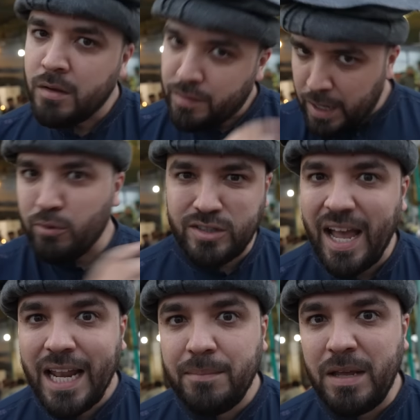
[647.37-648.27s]
They were
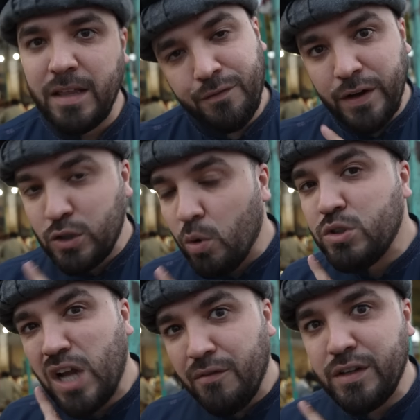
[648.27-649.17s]
telling me that if I
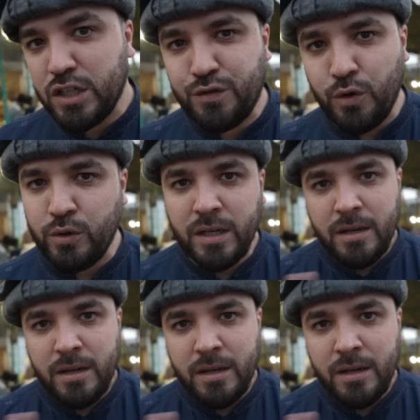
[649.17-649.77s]
don't cover this food,